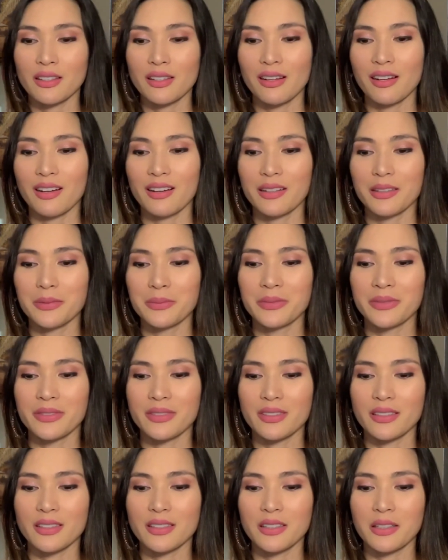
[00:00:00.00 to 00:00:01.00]

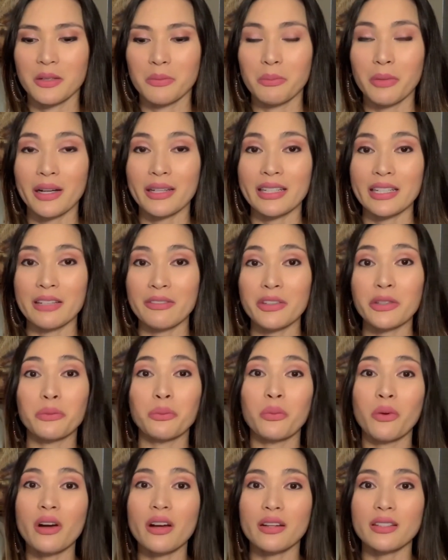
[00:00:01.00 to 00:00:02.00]
But if
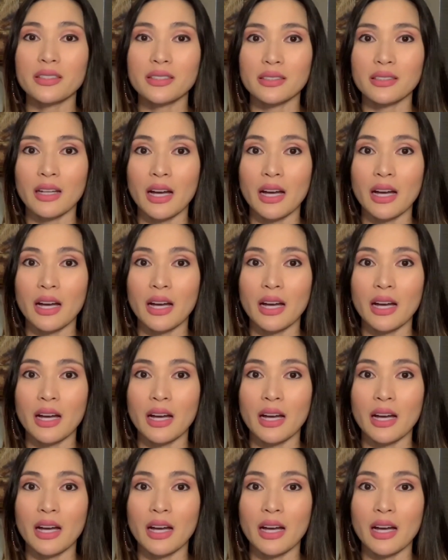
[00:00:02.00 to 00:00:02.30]
it was,